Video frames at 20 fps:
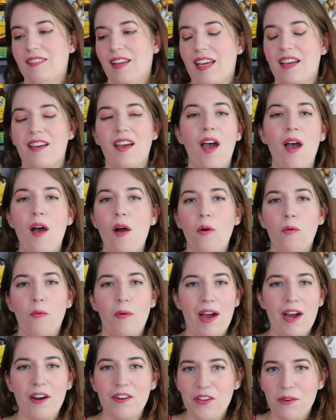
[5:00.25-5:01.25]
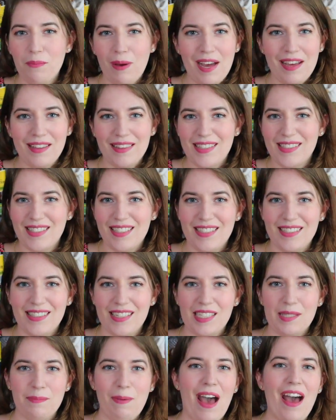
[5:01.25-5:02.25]
Like, why aren't you buying these in a
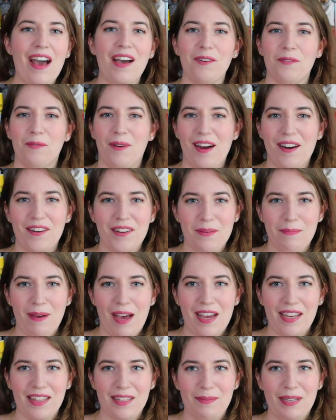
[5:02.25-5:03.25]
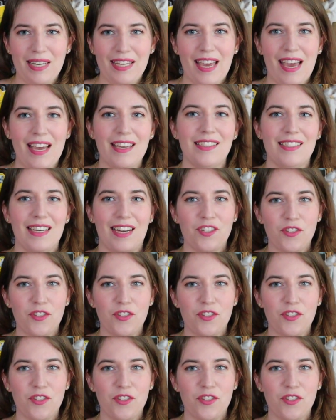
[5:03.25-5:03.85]
6-pack? Why aren't you buying them in a case? And I